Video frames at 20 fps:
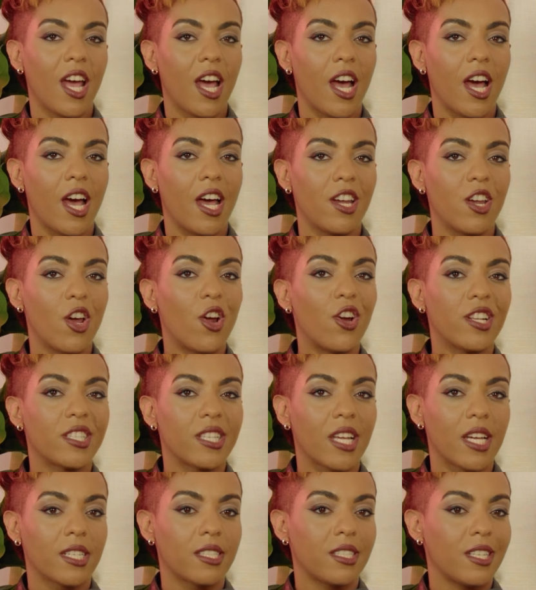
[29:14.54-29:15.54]
i noticed
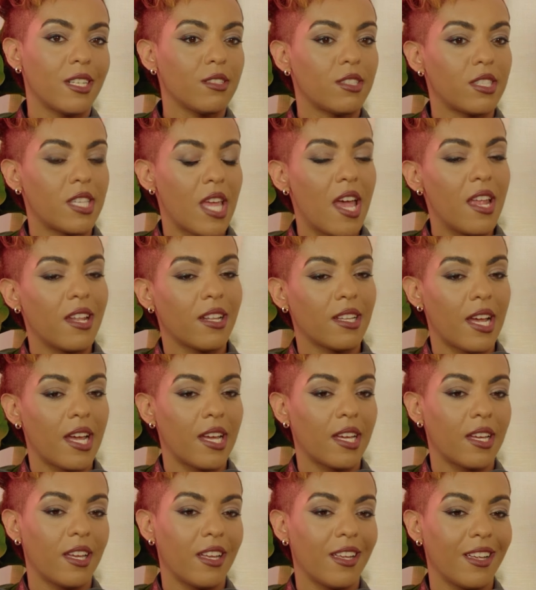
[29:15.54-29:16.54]
like since then
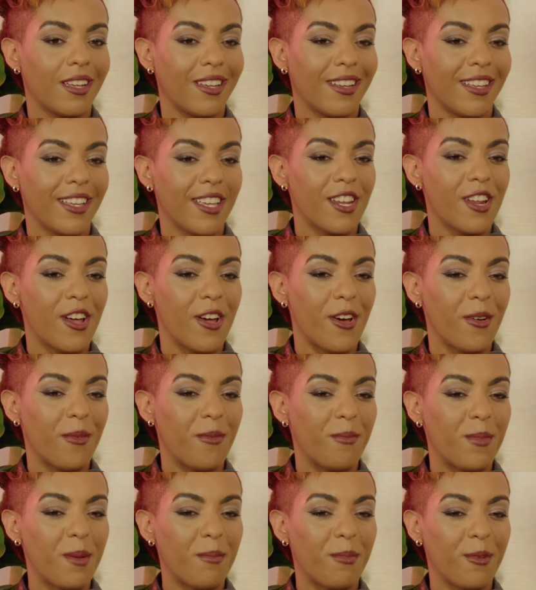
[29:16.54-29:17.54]
like you know
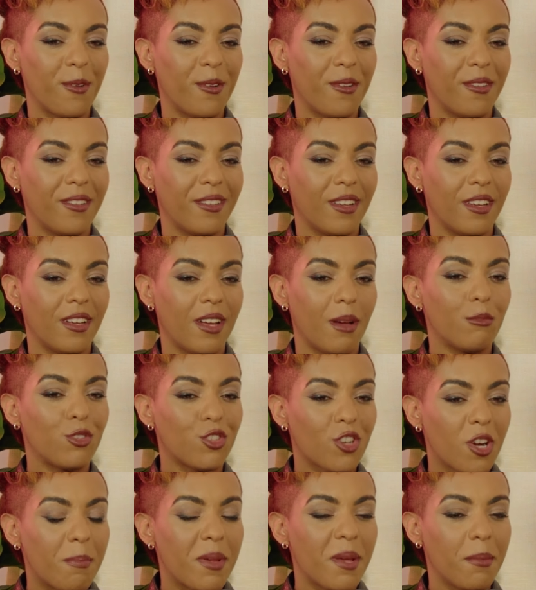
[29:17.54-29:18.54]
people i'm
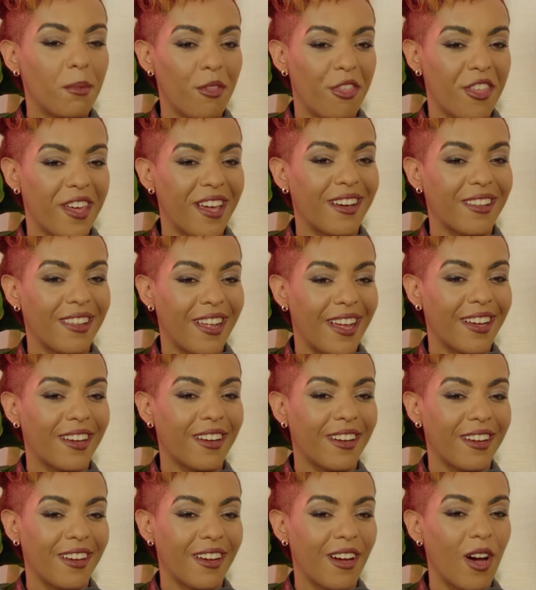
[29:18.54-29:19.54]
sure people think like
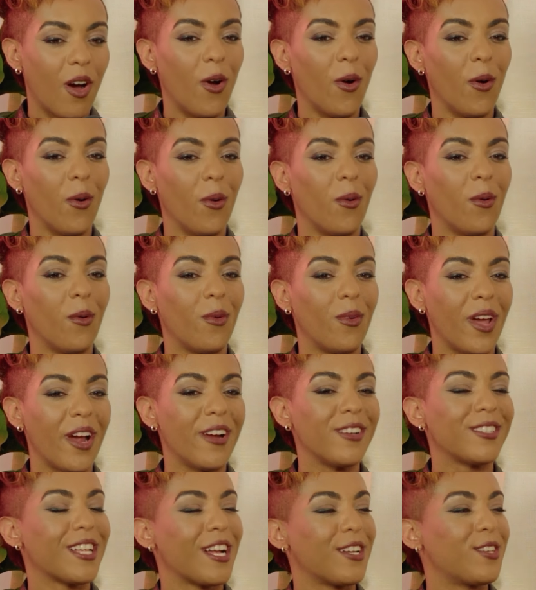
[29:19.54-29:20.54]
oh
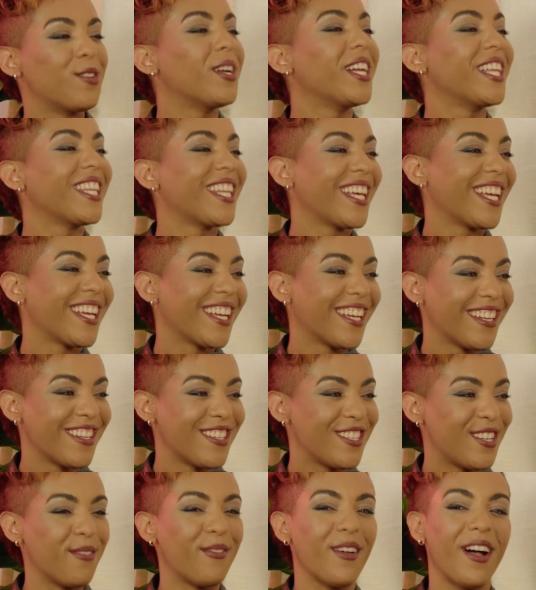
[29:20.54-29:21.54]
Erin's not doing anything
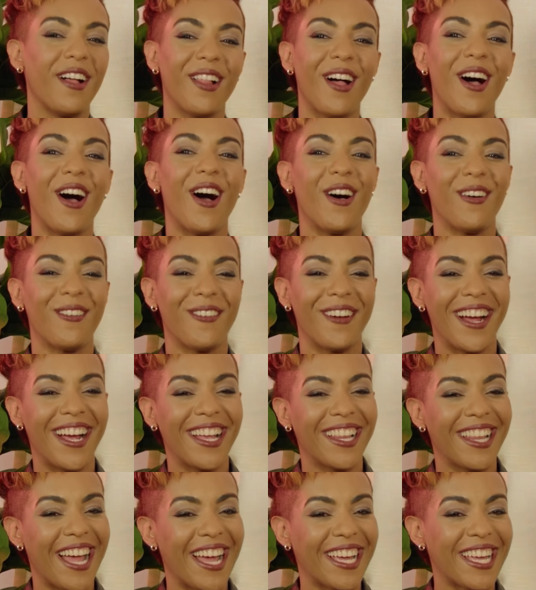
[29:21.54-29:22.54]
she fell off,
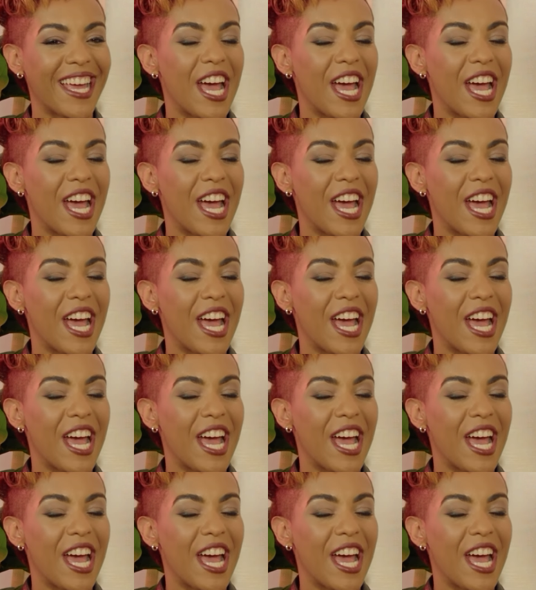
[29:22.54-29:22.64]
right? Like